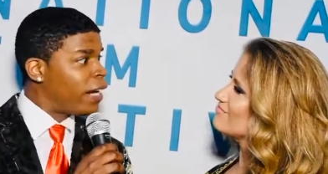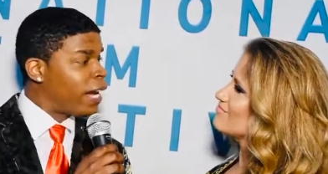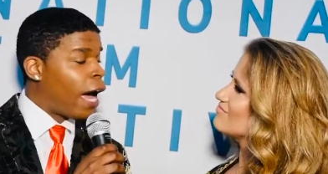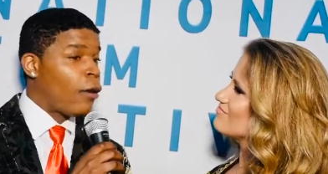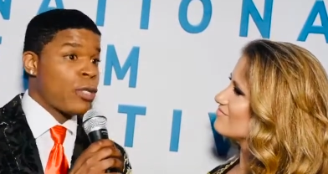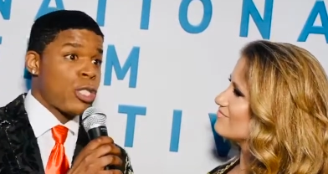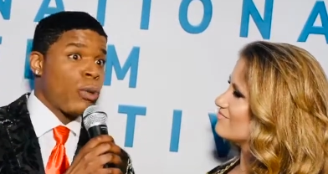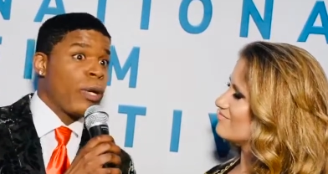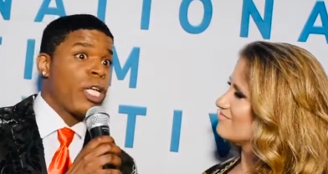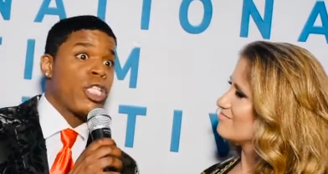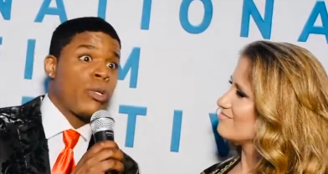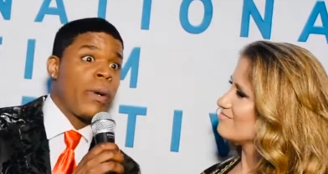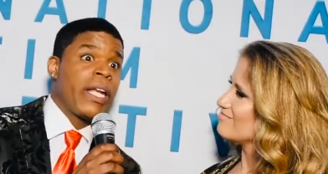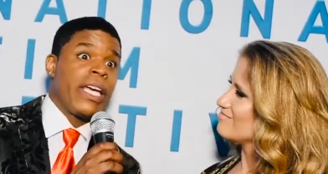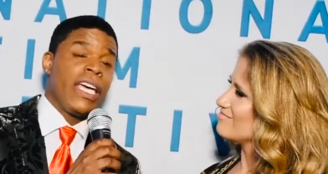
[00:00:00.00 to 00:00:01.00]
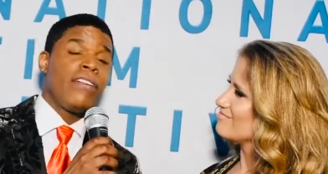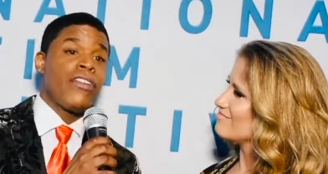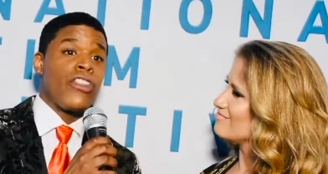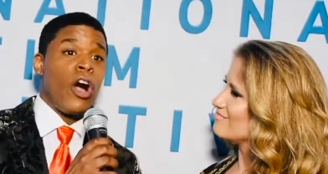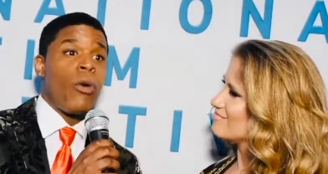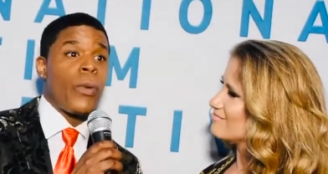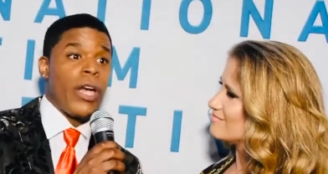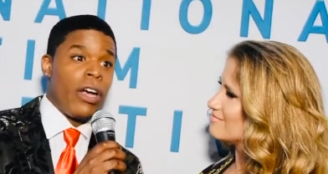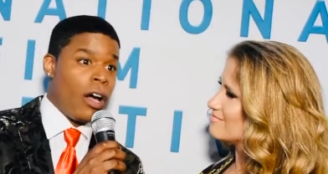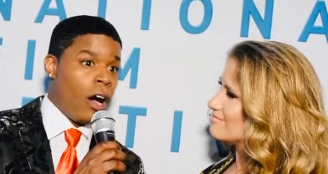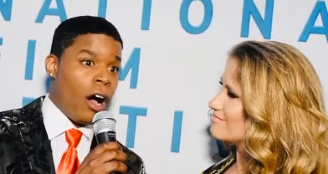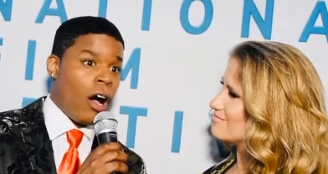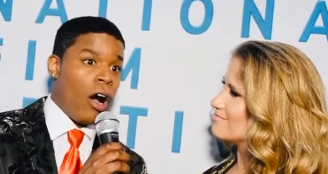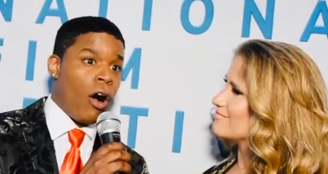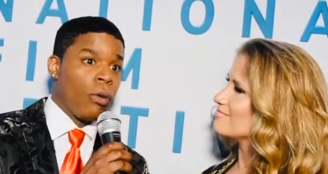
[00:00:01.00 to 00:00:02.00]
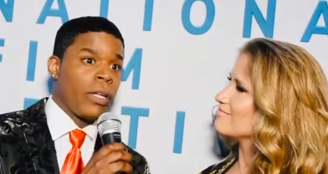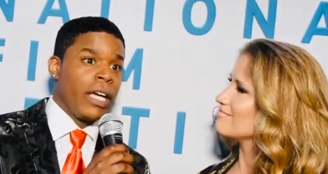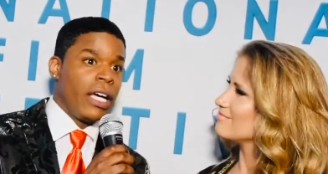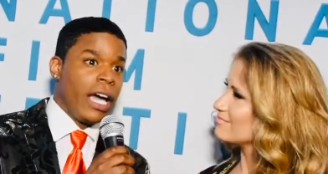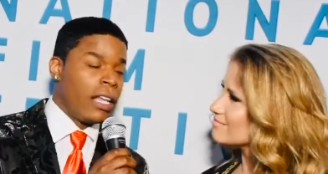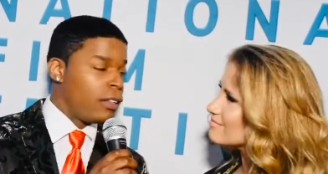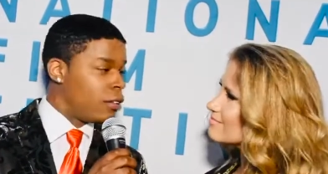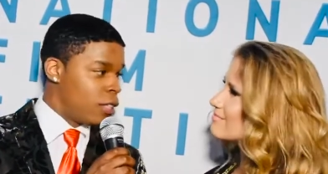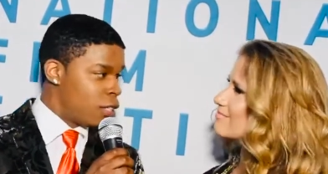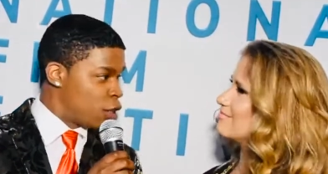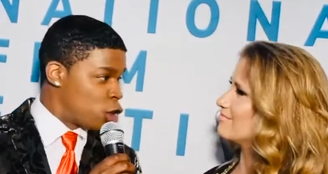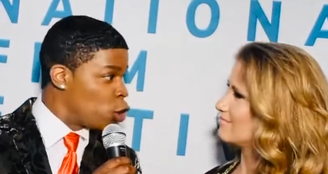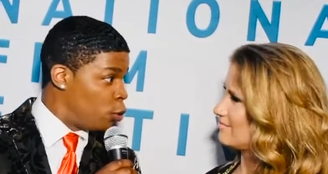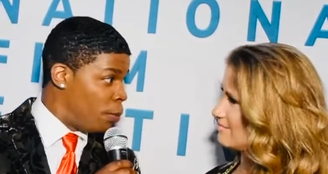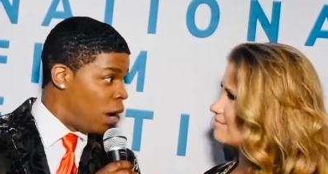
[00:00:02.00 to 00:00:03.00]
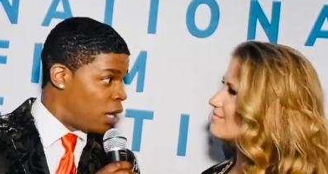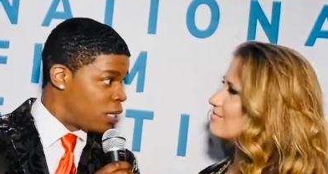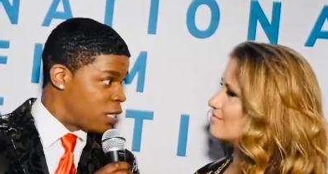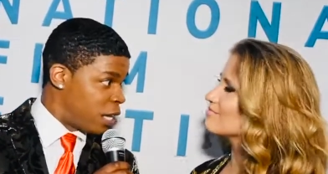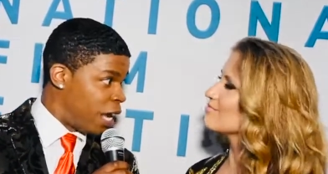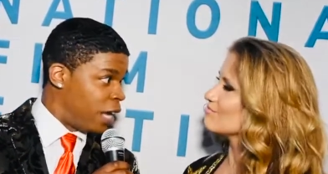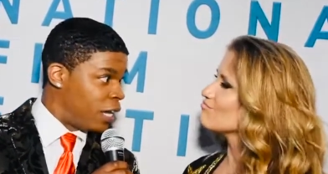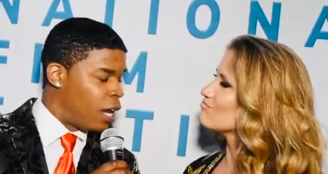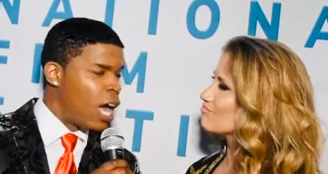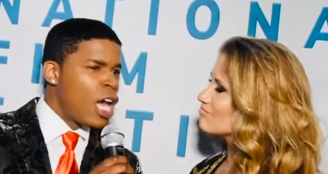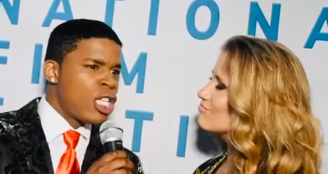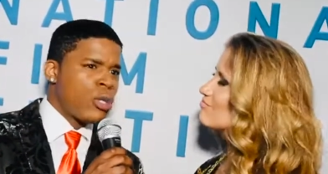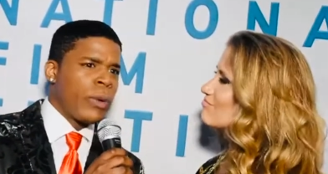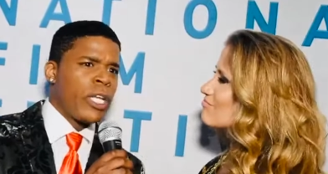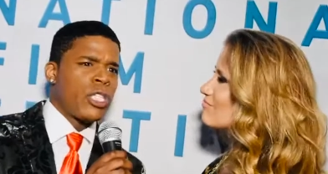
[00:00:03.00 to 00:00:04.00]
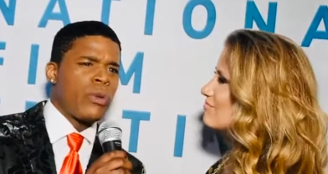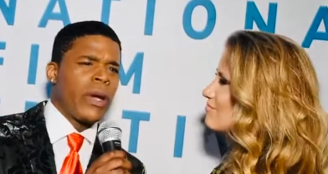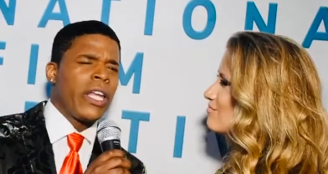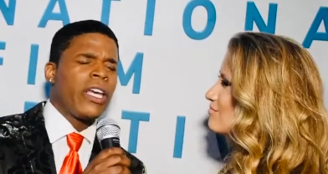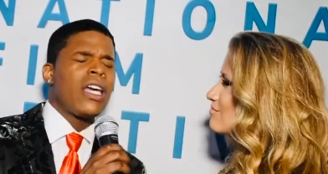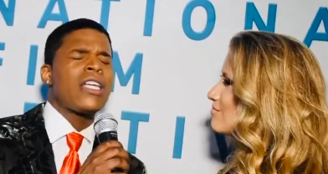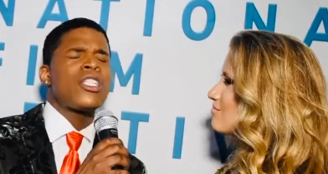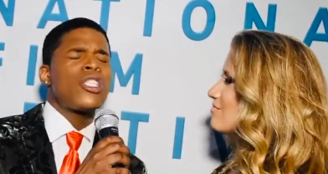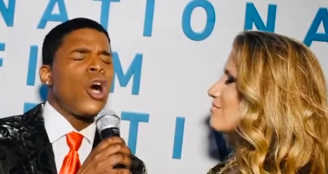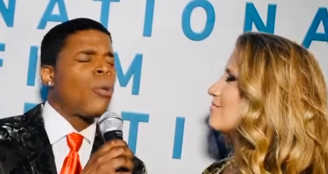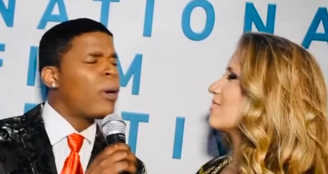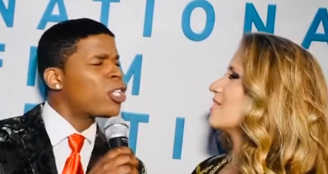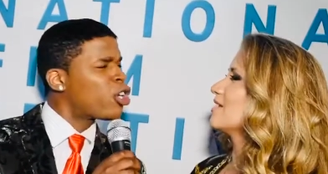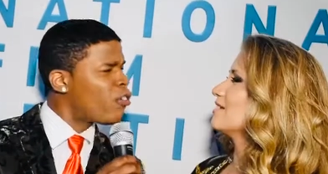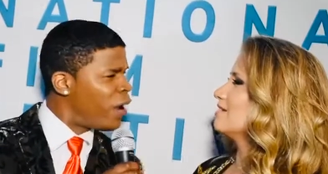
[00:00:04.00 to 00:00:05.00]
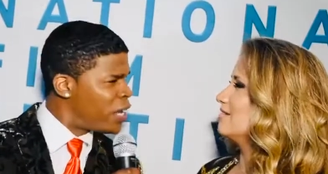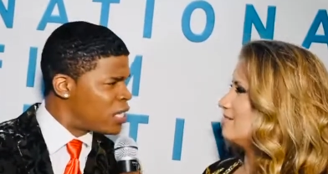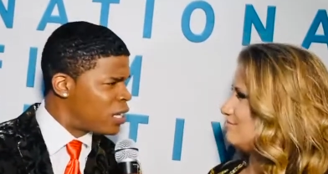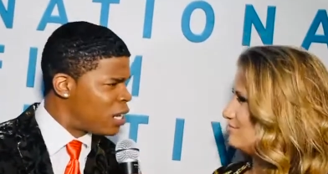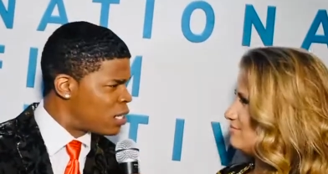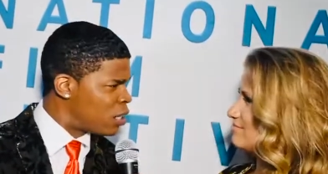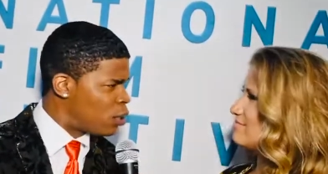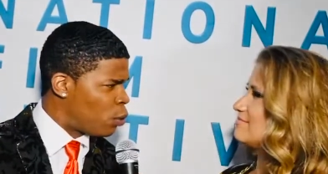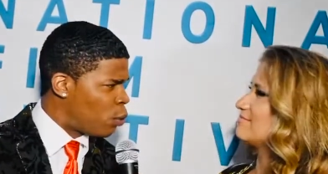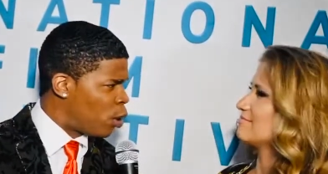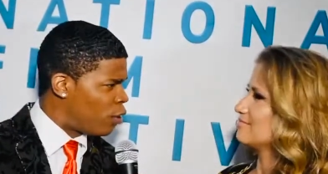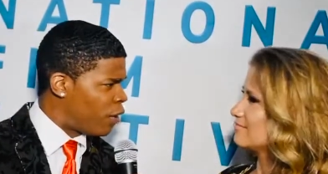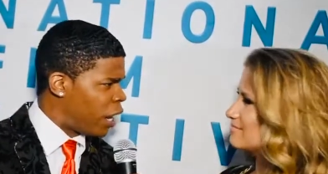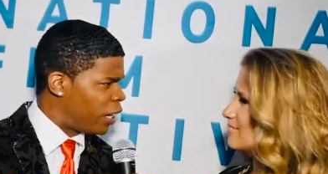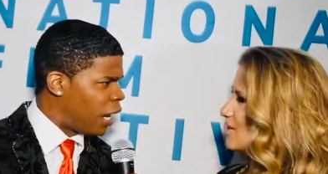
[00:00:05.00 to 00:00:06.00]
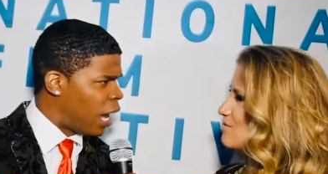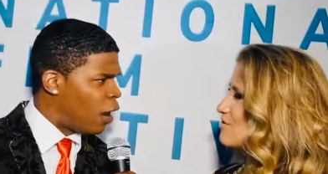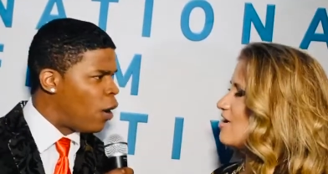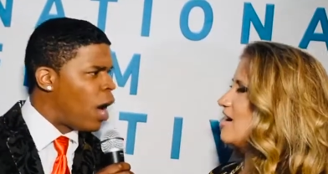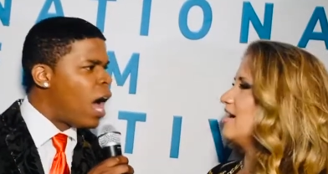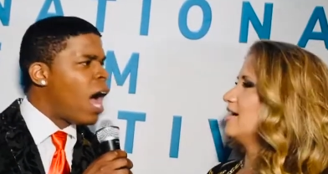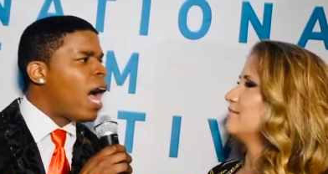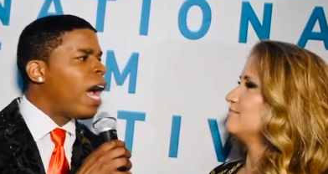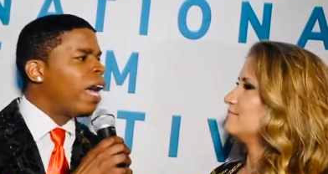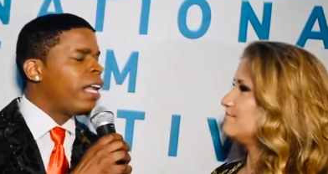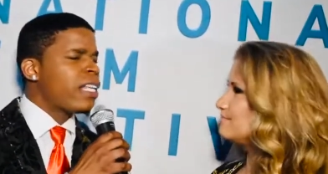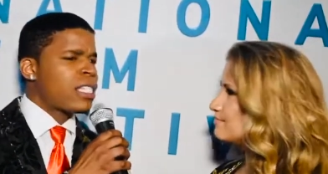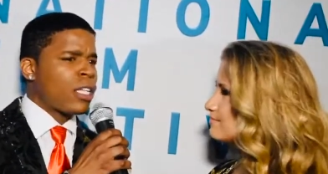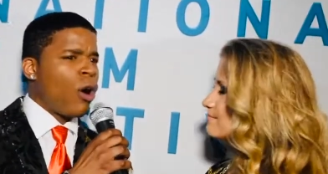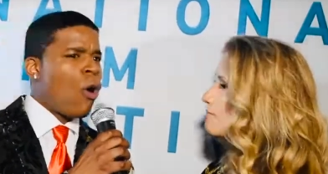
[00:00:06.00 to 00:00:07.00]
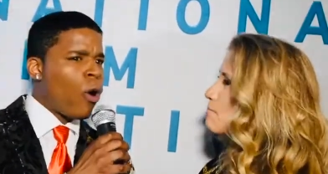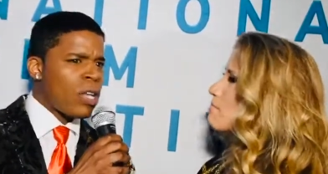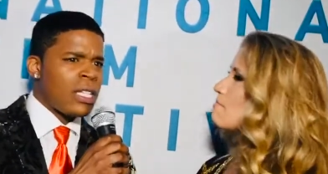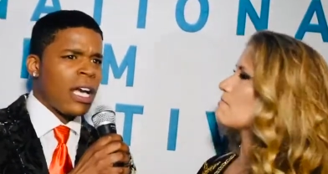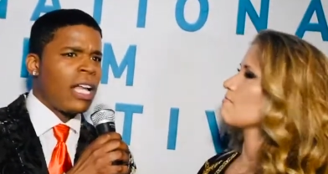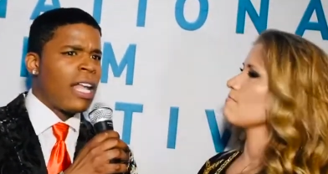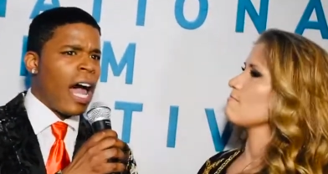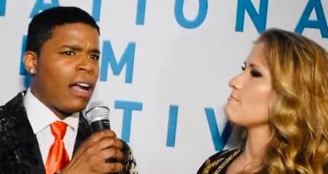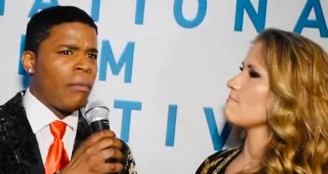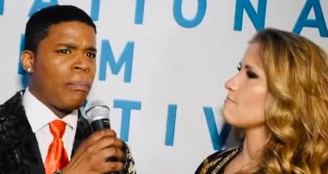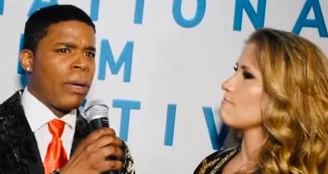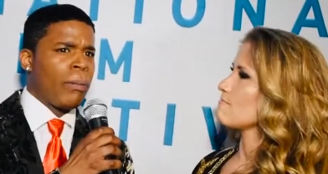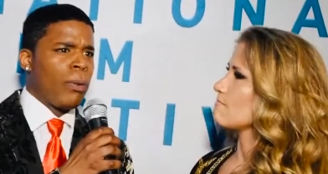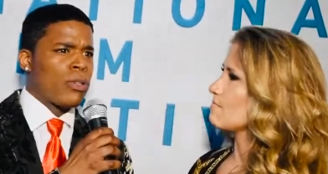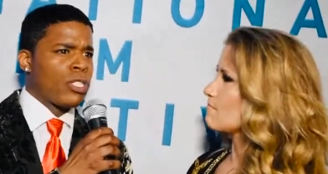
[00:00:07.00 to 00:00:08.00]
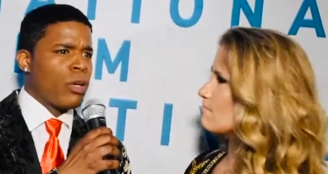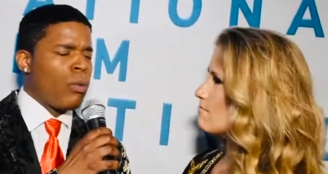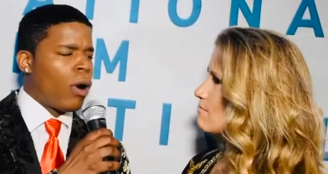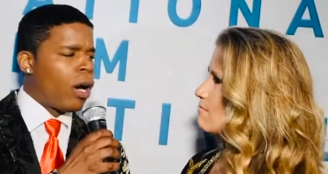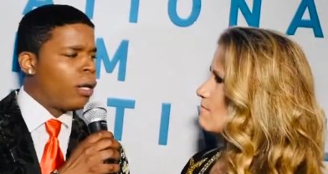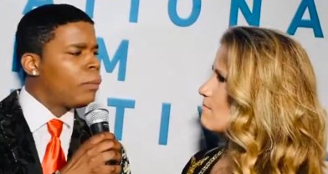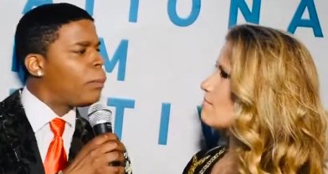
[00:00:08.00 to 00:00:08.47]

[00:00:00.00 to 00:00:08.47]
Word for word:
Speaker 1: now in 2020, even though we are only in two months in 2020. It's so much craziness in the world right now. And it's causing a lot of people to one,